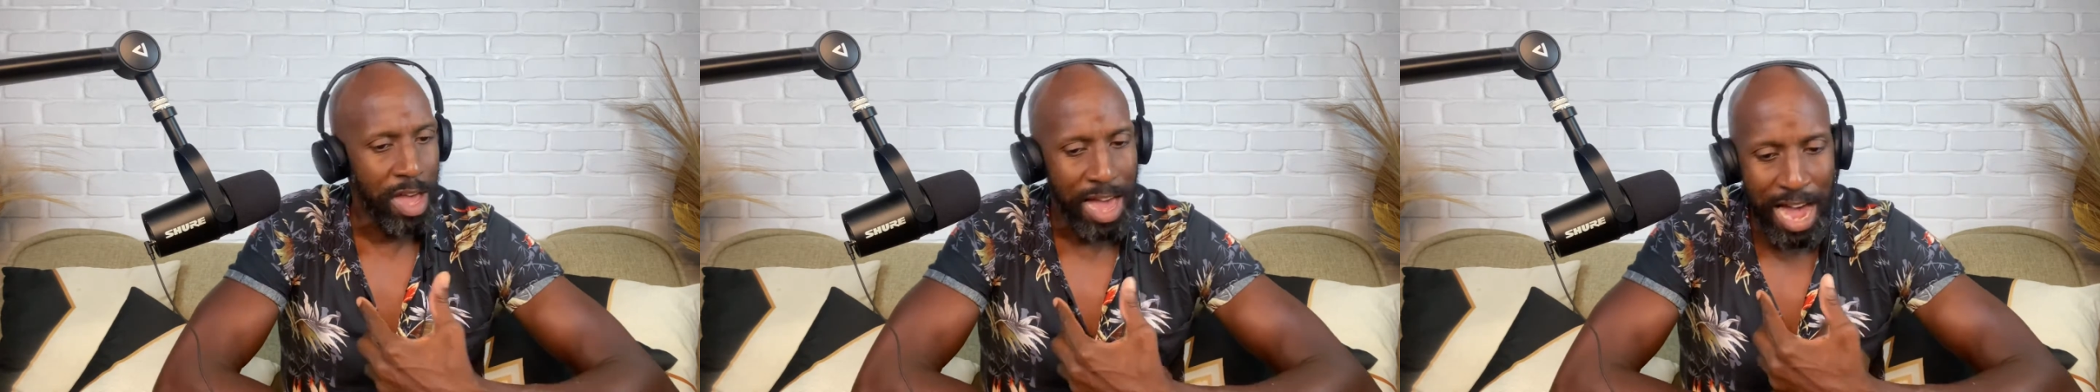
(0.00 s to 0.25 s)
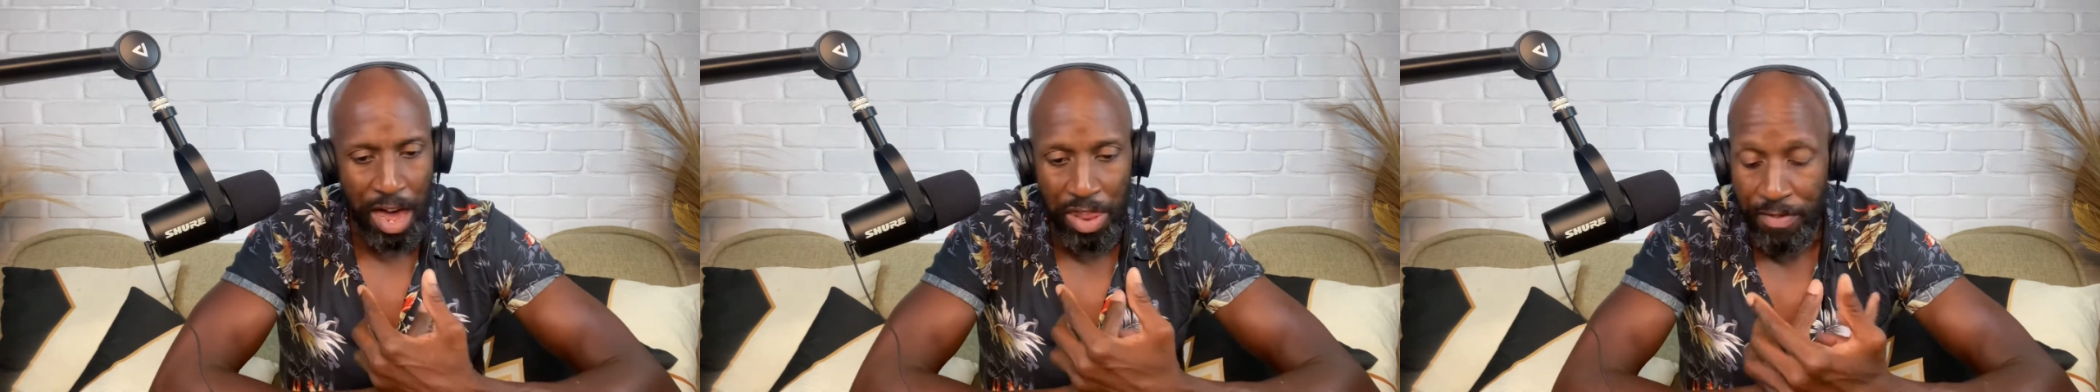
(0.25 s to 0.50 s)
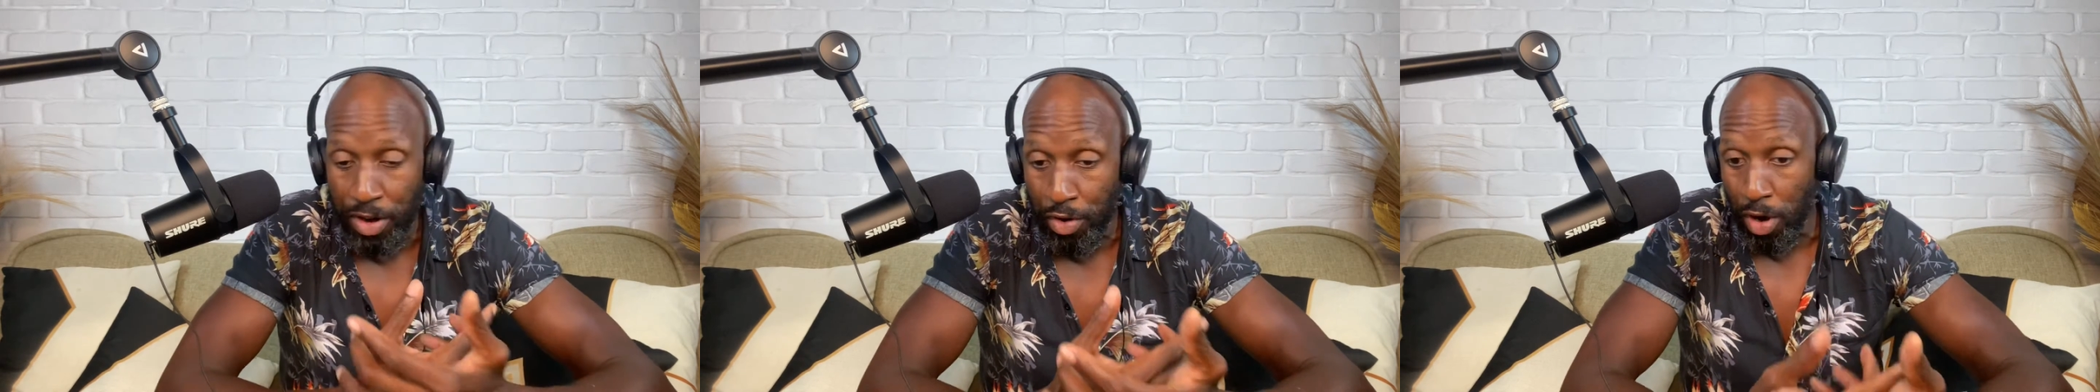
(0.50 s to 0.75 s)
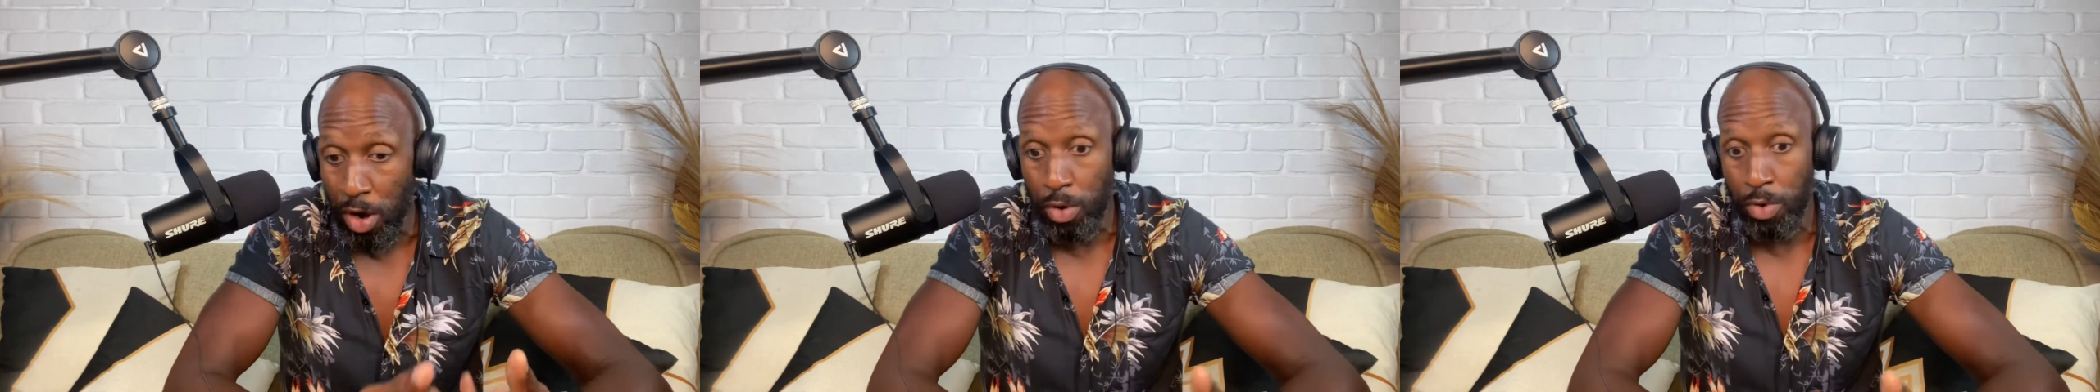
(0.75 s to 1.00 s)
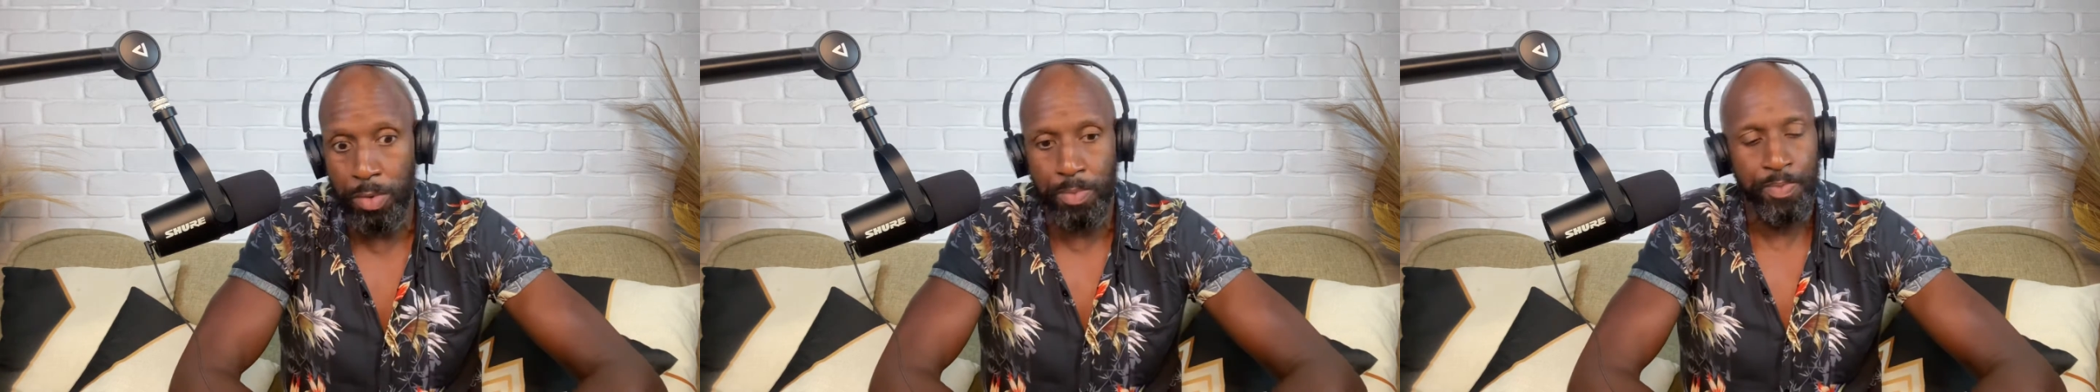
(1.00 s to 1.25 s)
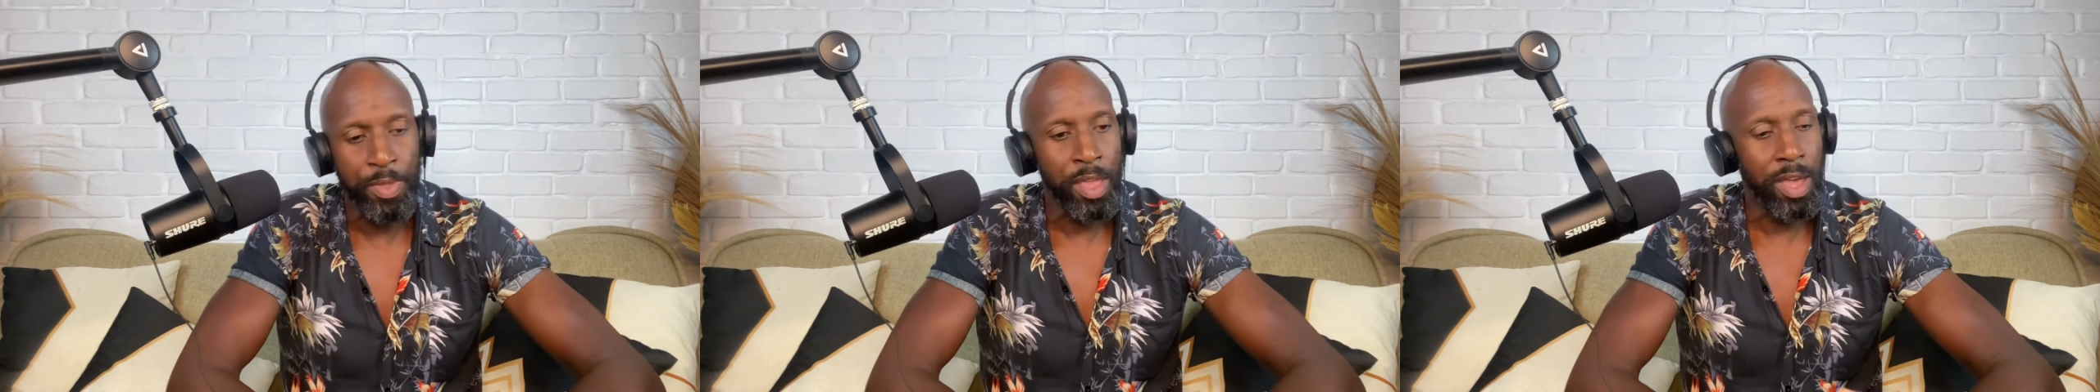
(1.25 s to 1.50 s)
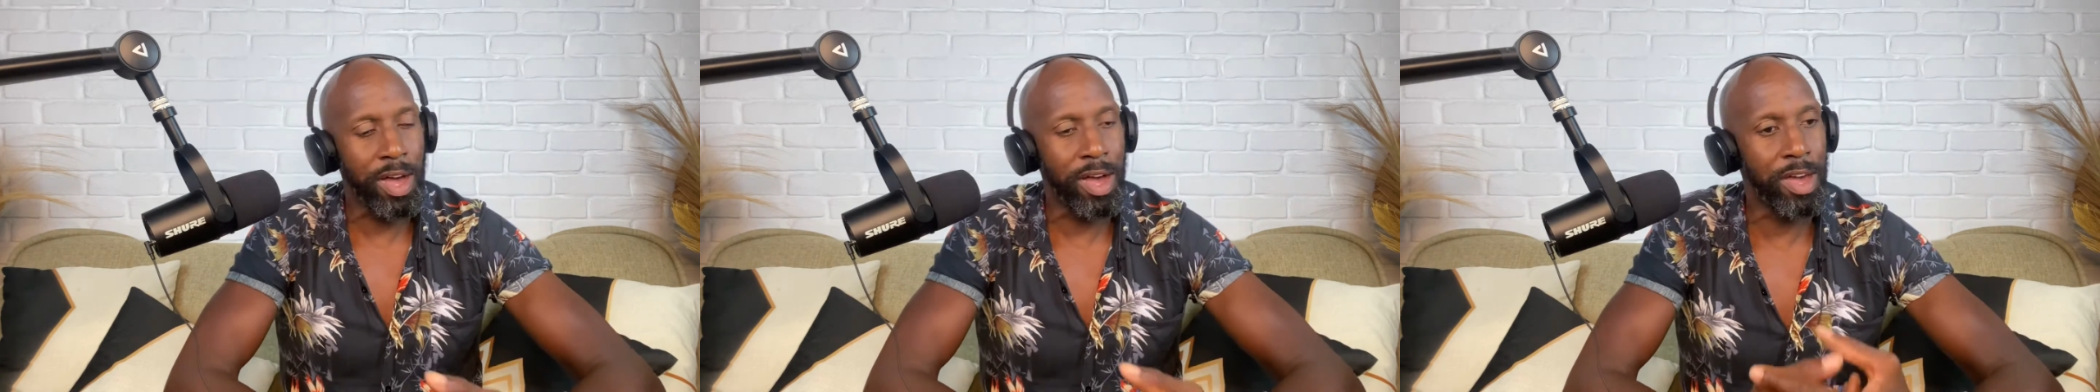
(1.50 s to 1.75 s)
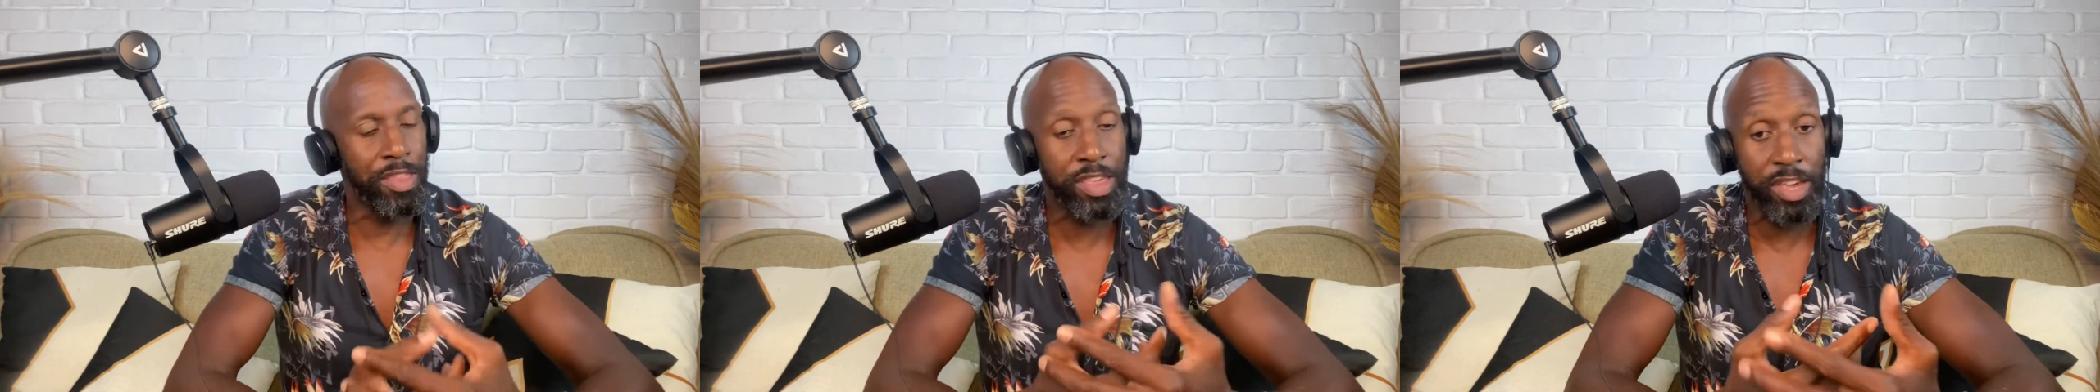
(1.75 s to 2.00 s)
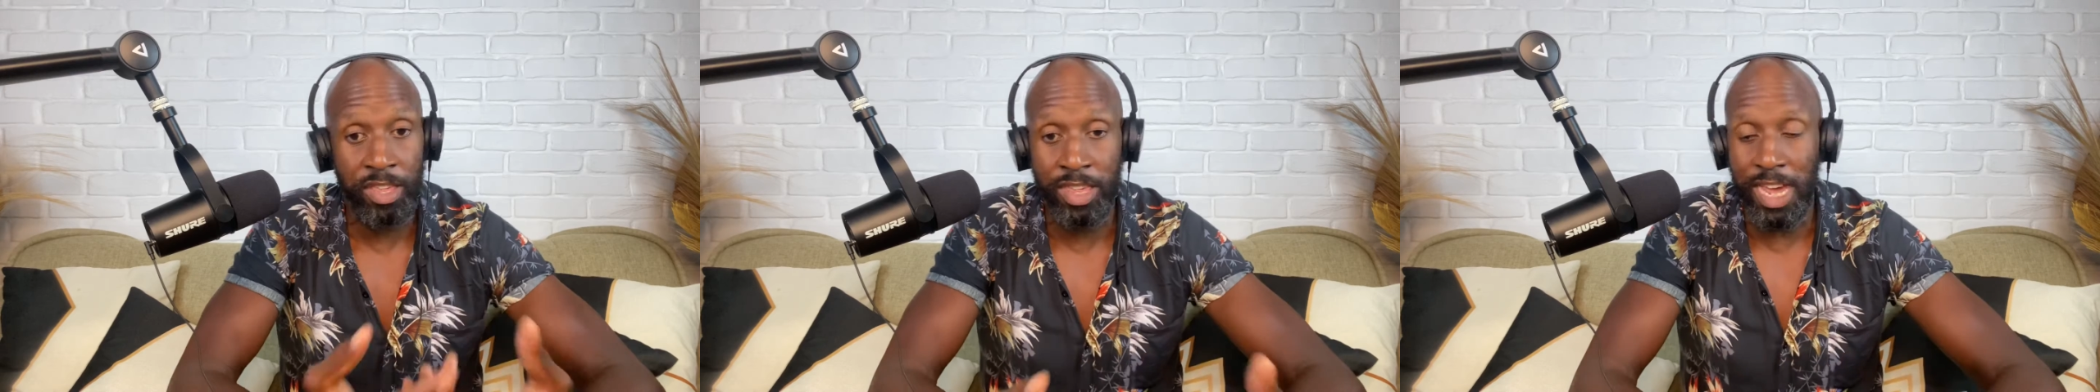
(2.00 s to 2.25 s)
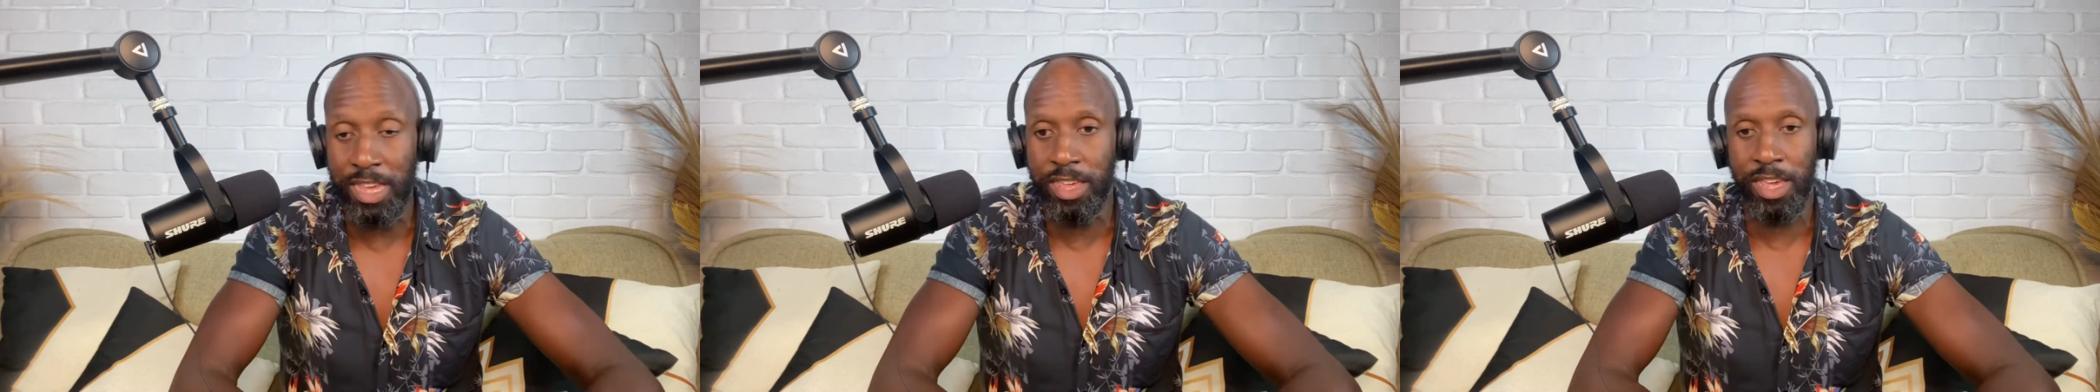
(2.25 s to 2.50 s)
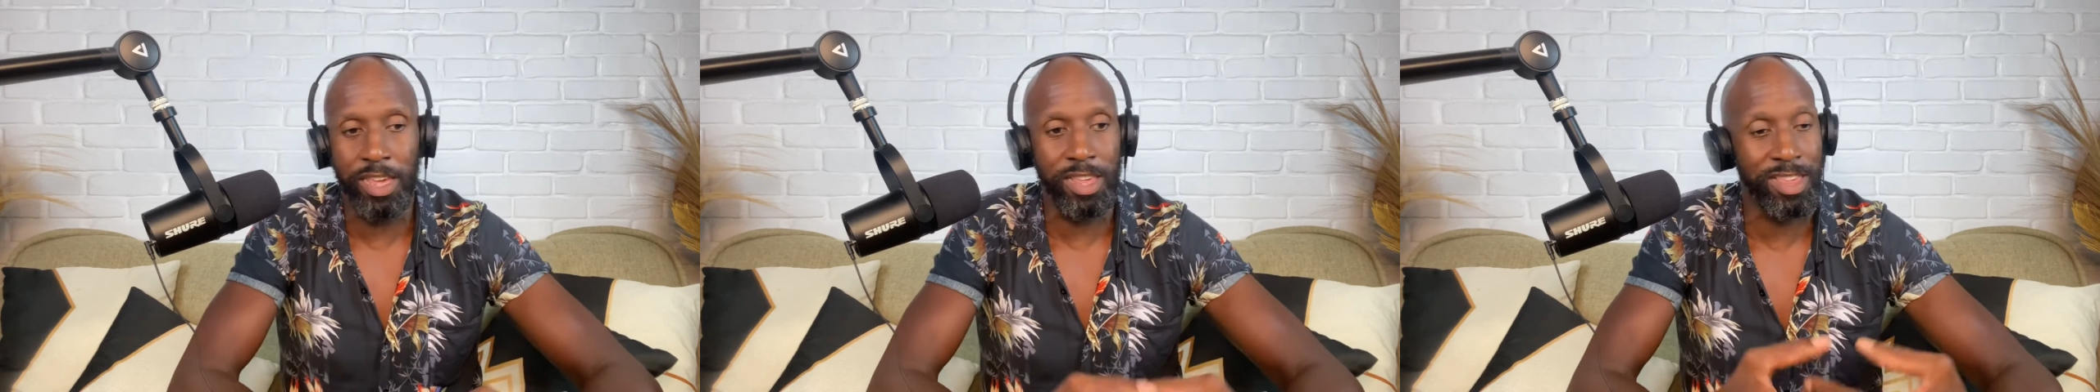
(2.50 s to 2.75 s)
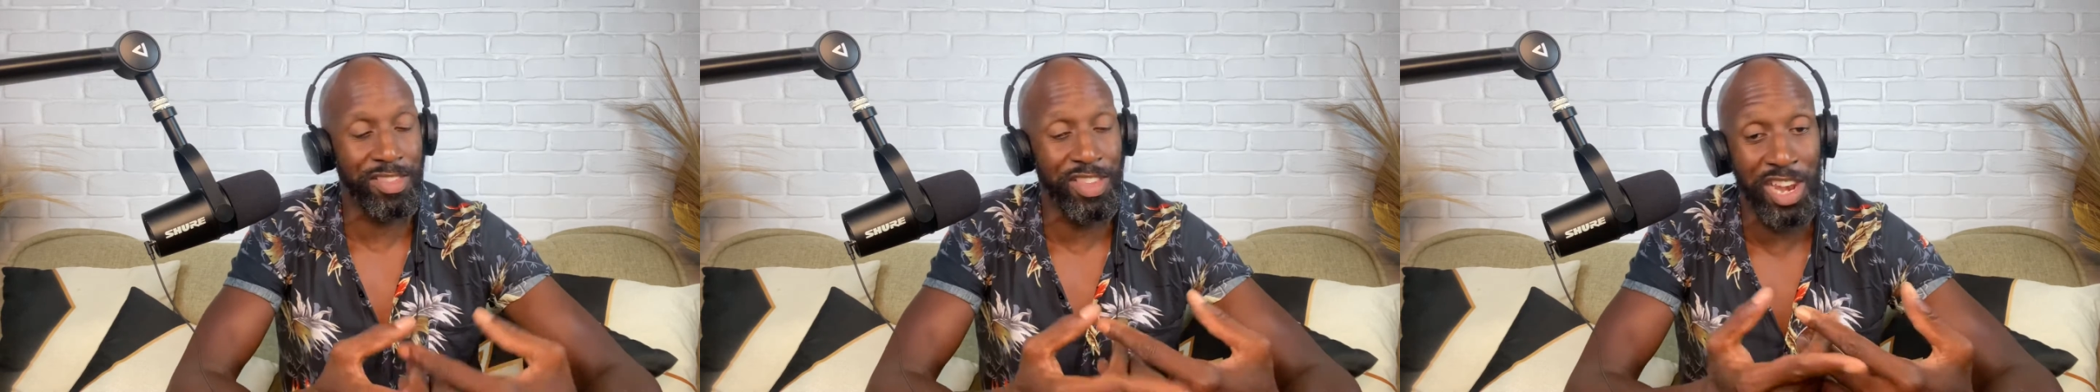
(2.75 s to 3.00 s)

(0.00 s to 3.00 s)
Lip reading: how they've grown, the successes,